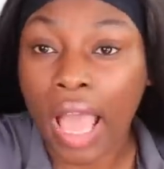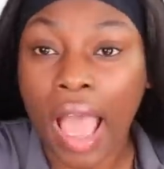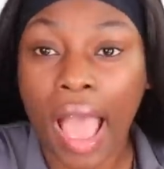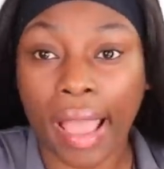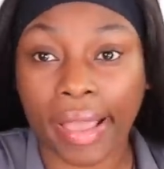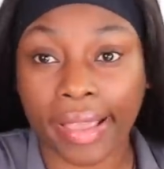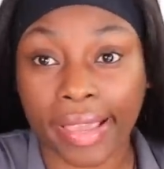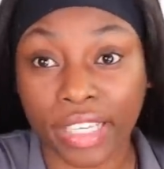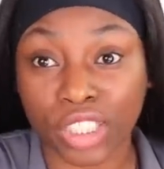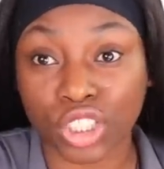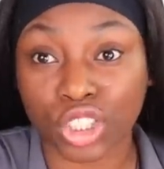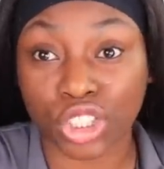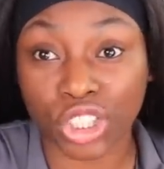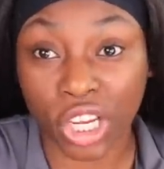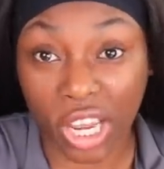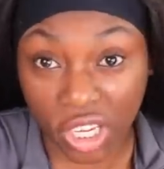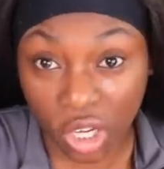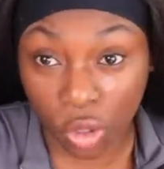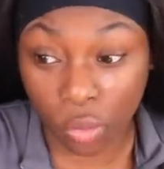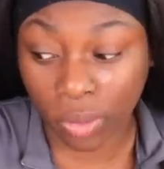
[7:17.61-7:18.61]
and can
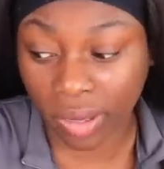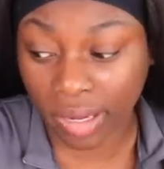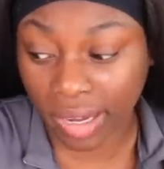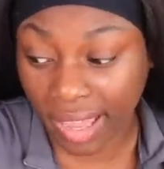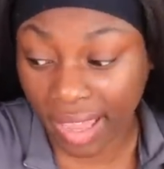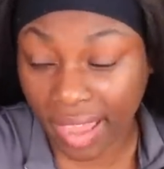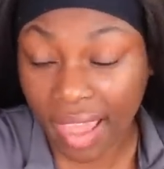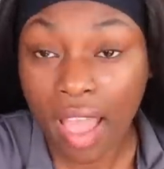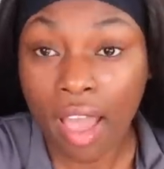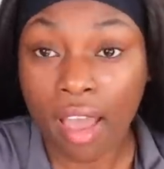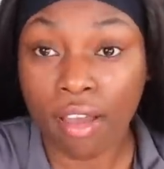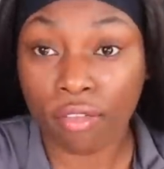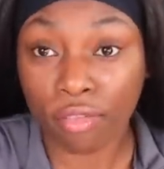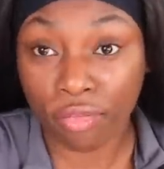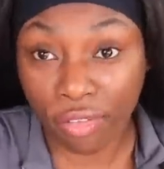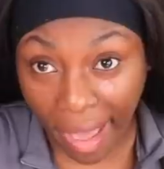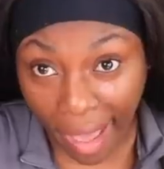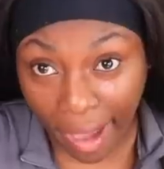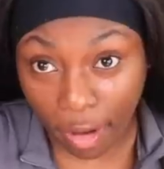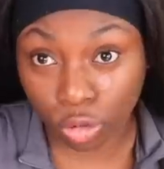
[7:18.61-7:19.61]
genuinely
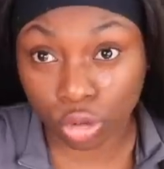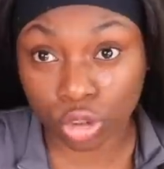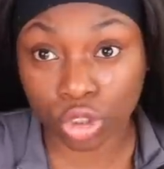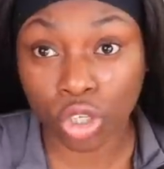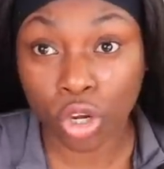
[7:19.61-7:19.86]
vouch